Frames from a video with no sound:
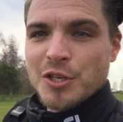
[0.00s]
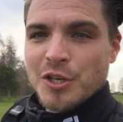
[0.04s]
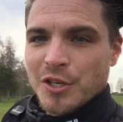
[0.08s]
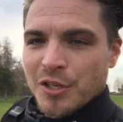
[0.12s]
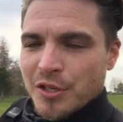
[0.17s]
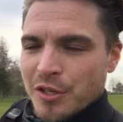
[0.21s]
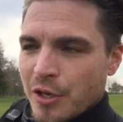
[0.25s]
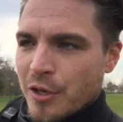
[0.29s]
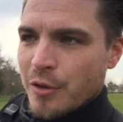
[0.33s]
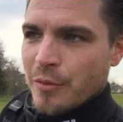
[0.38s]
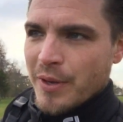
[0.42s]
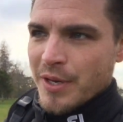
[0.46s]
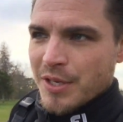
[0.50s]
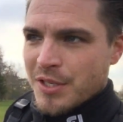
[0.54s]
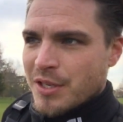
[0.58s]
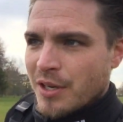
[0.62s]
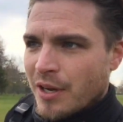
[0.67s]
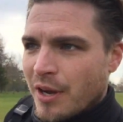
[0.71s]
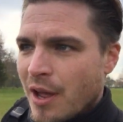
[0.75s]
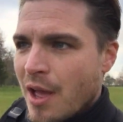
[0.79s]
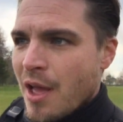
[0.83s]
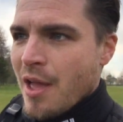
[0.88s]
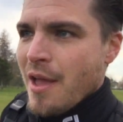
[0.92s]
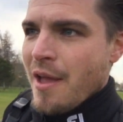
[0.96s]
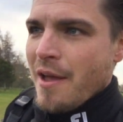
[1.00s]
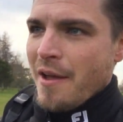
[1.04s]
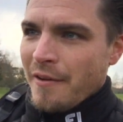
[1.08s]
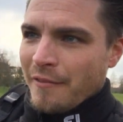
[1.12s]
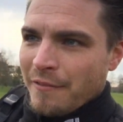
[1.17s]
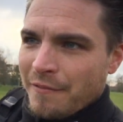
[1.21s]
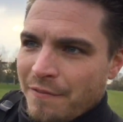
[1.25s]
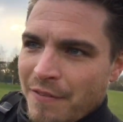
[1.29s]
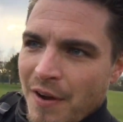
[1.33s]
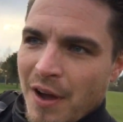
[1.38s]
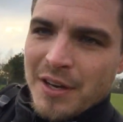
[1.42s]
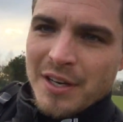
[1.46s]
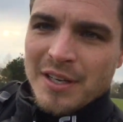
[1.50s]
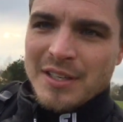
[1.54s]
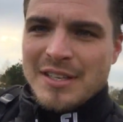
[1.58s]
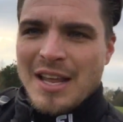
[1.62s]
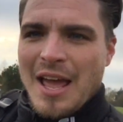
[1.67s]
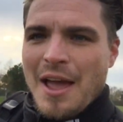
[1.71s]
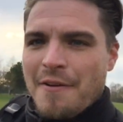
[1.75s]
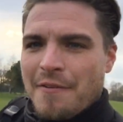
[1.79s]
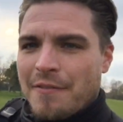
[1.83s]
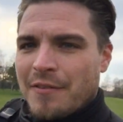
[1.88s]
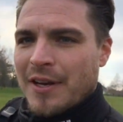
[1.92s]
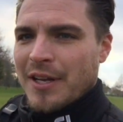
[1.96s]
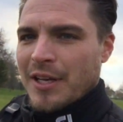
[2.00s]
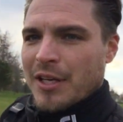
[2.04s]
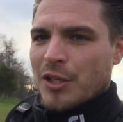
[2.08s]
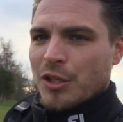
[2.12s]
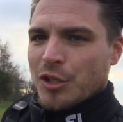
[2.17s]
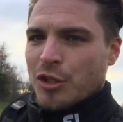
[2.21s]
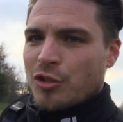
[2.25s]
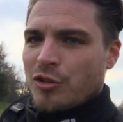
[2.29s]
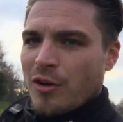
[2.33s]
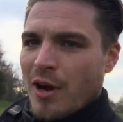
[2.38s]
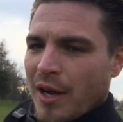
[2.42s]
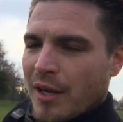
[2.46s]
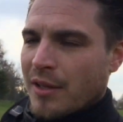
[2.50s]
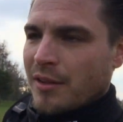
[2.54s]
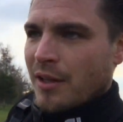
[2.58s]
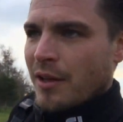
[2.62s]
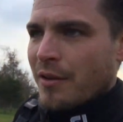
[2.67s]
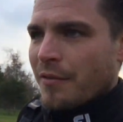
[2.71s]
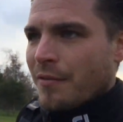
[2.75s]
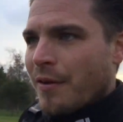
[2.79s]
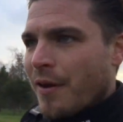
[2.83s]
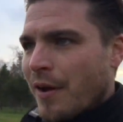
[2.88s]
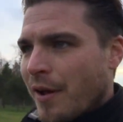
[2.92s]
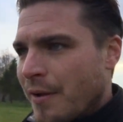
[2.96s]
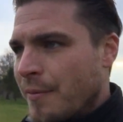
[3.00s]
you can do which are fun and definitely constructive.